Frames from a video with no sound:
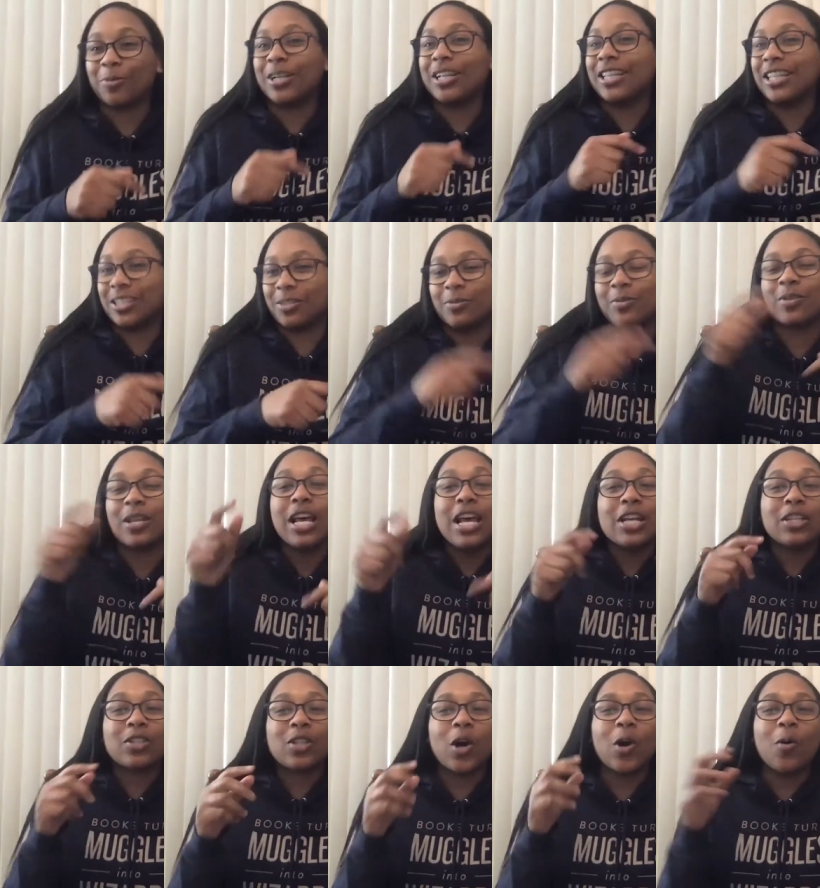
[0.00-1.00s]
one and this one's
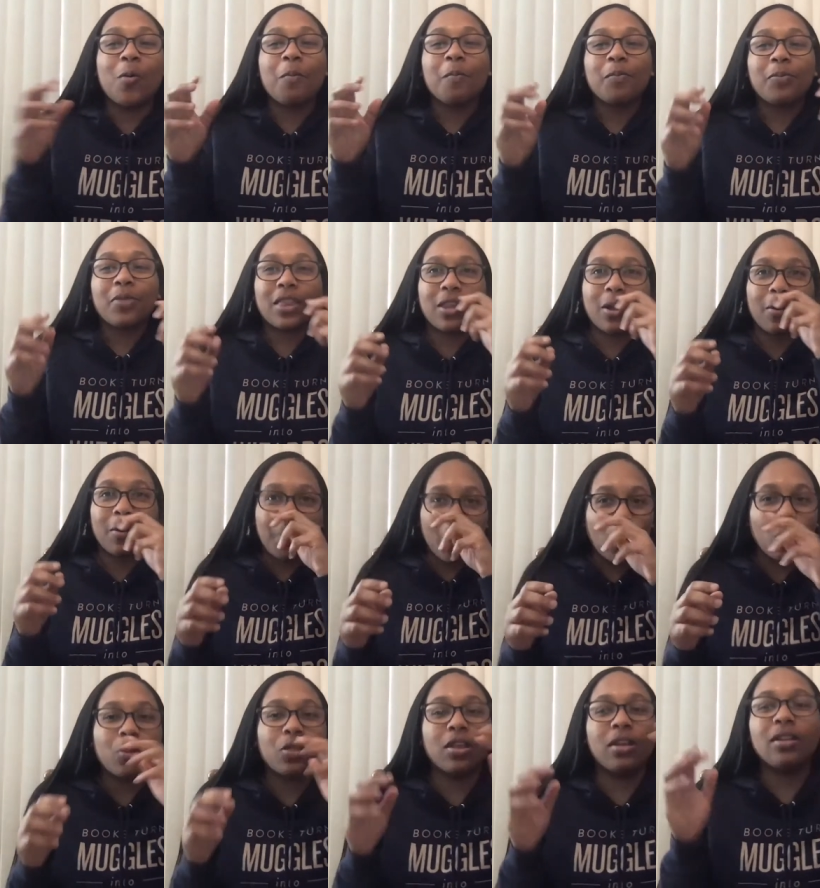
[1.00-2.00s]
so they're
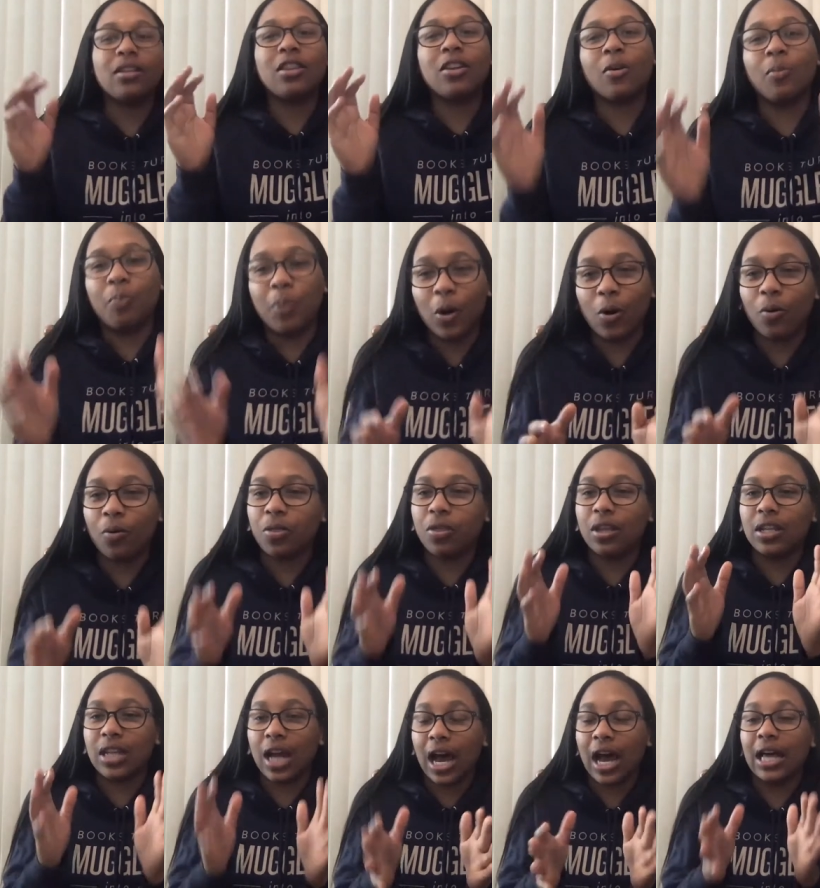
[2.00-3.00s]
both they're both
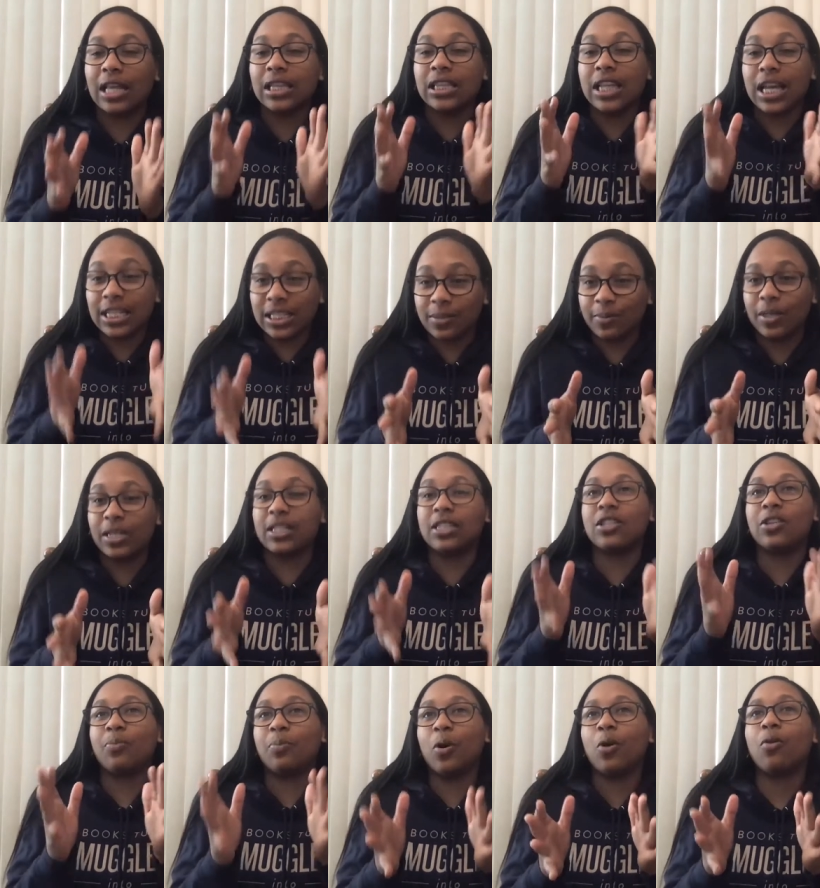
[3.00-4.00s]
not lesbians.
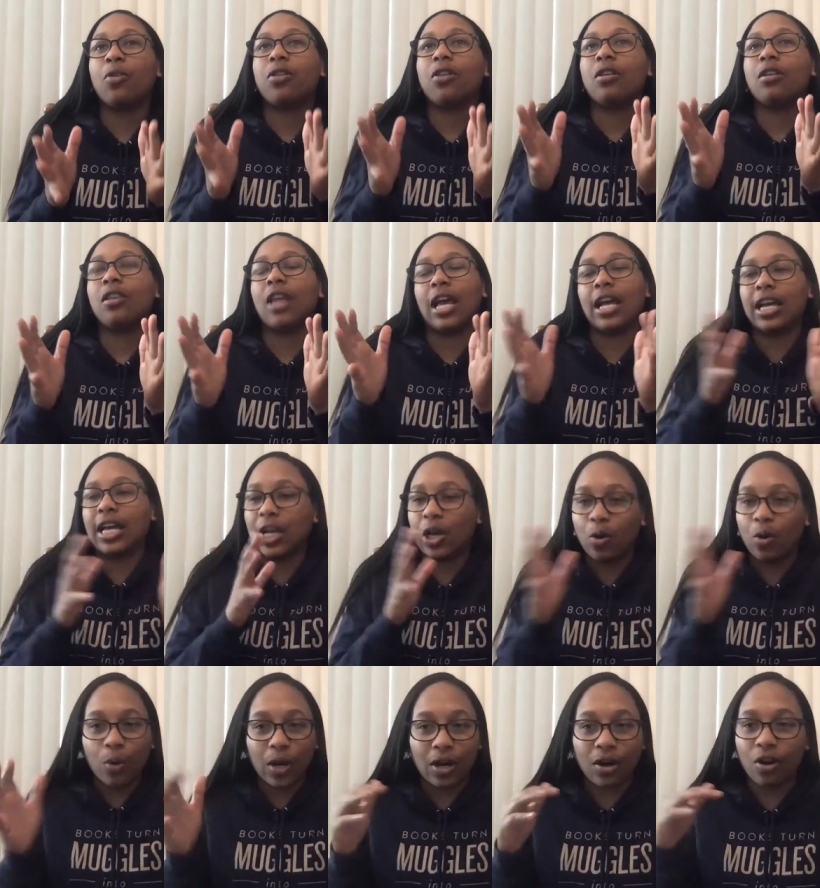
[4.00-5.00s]
They're both like
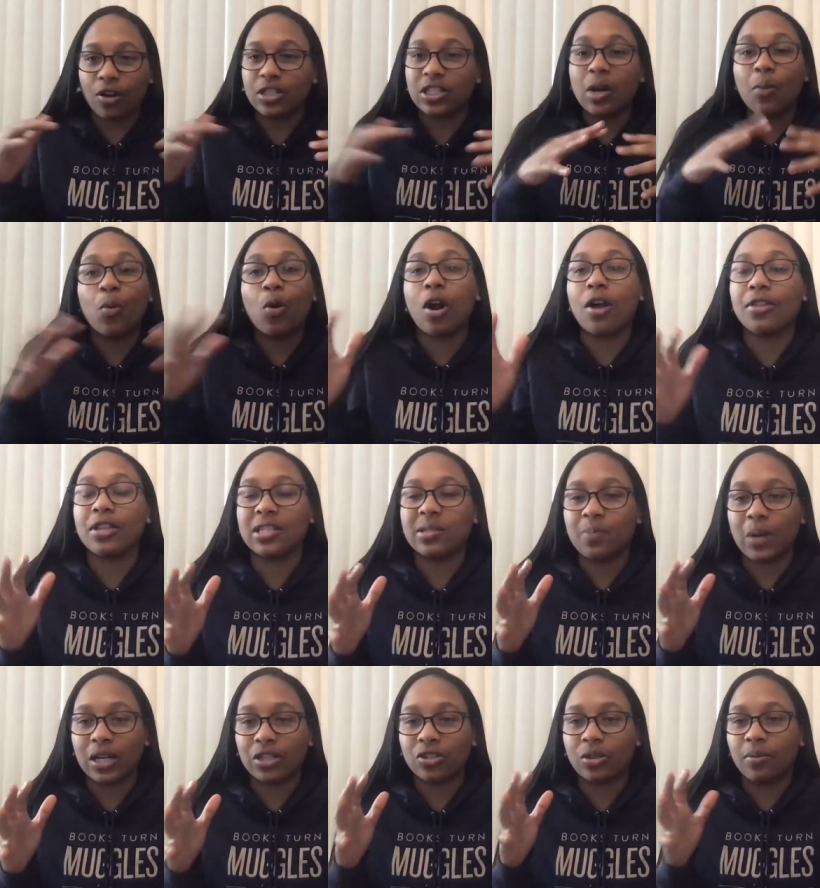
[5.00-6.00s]
queer somewhere on the
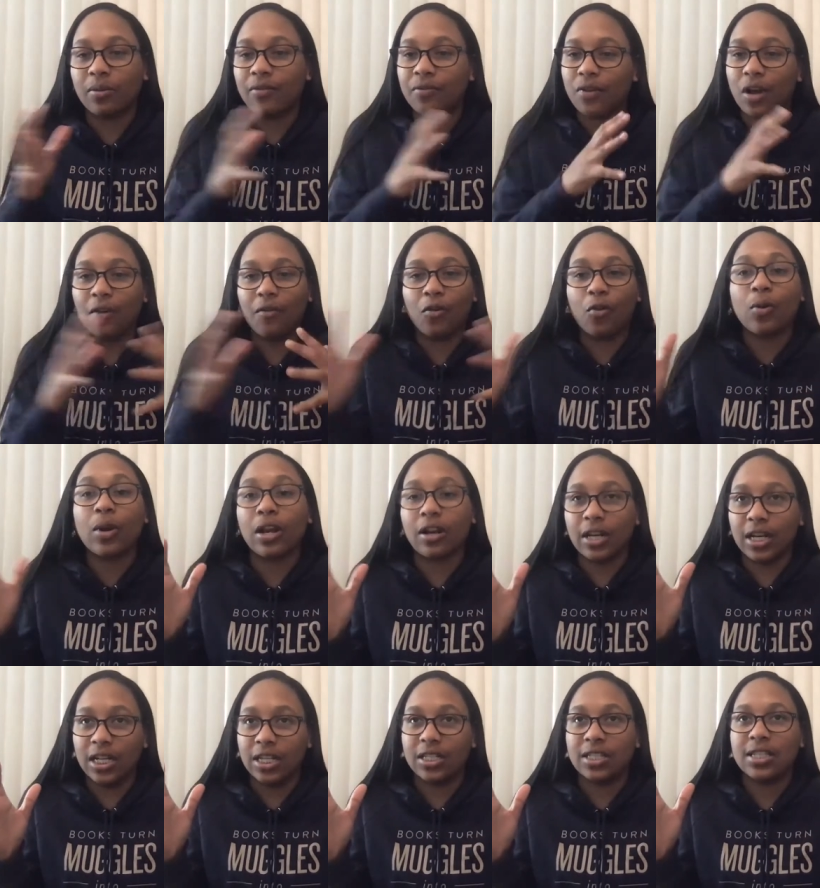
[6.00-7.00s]
spectrum of, of
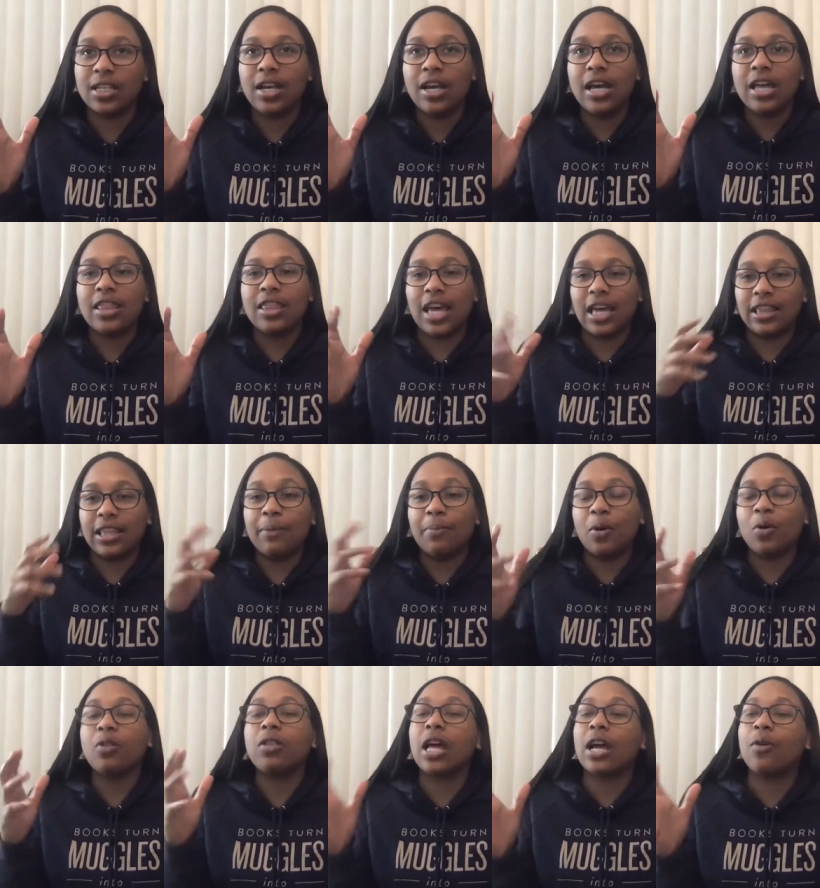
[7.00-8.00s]
queerness that they
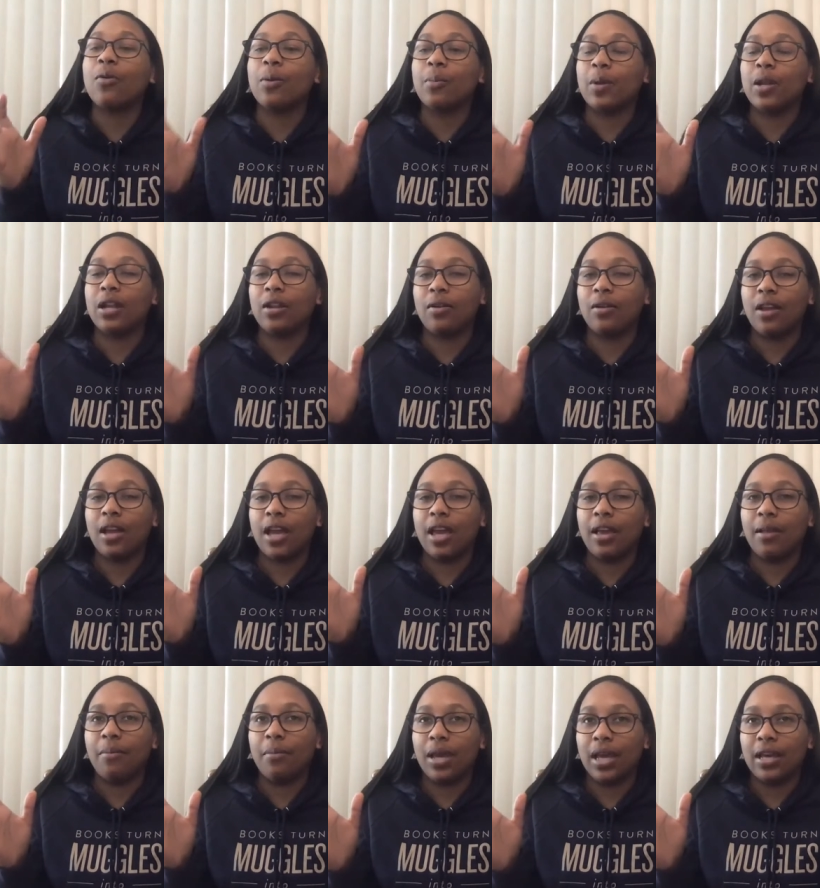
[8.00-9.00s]
both like women and,
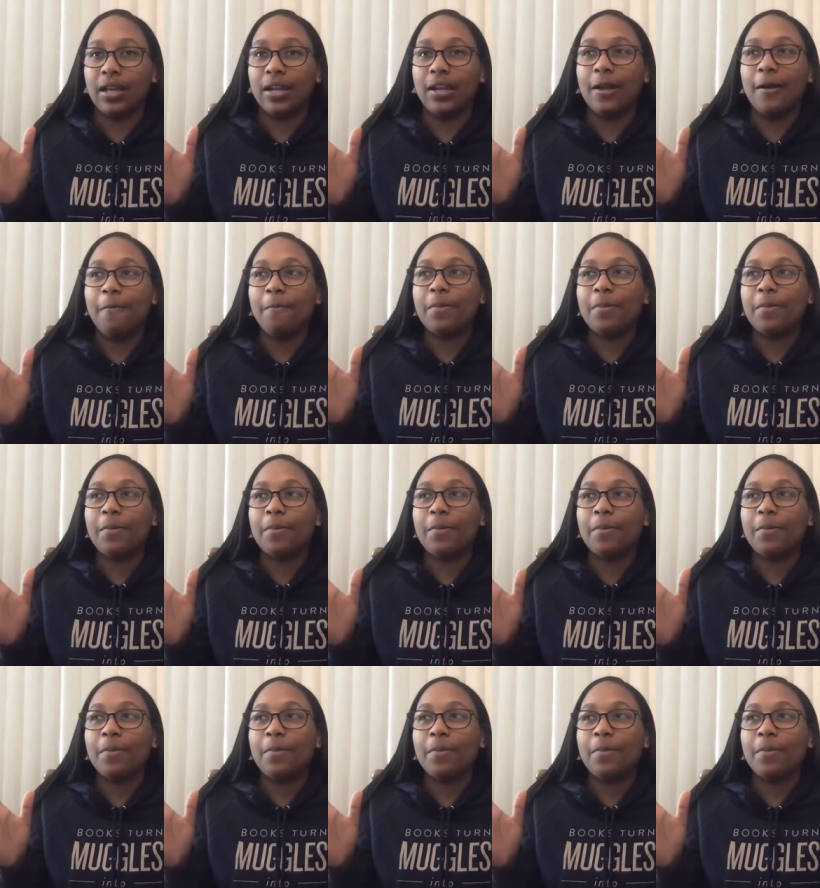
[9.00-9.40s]
and men.